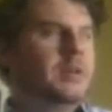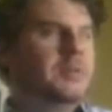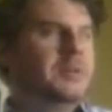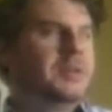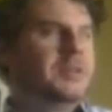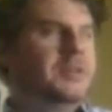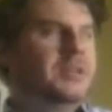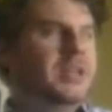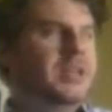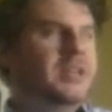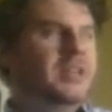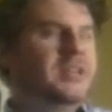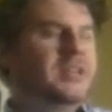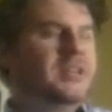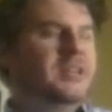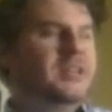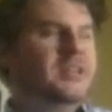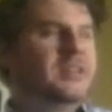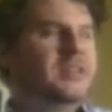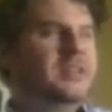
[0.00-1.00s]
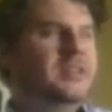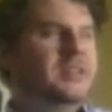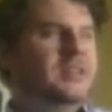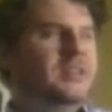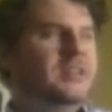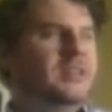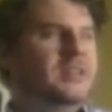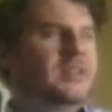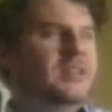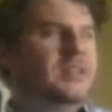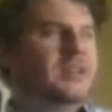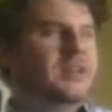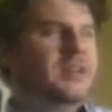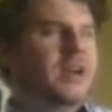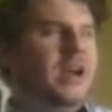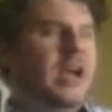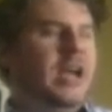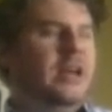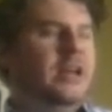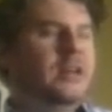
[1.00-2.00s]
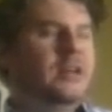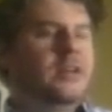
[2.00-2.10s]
I mean, I had a